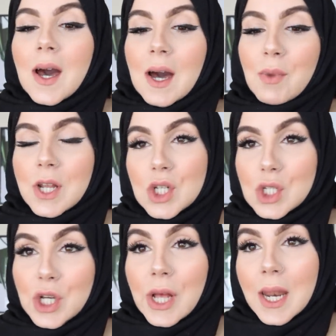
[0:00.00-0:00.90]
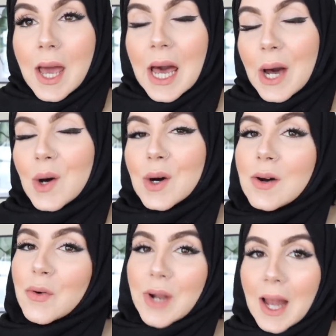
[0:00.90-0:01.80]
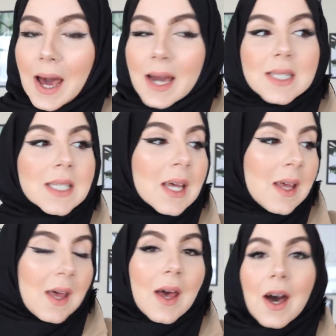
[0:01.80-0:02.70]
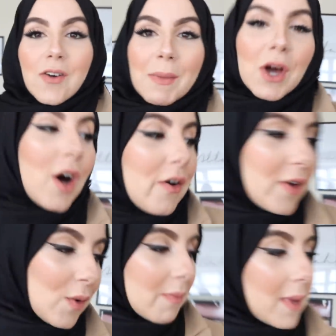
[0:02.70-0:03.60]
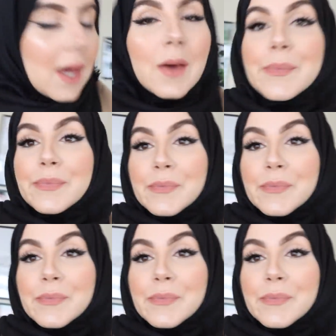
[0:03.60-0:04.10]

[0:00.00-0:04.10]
I'm going to just chill now, relax. I've got my coffee with me.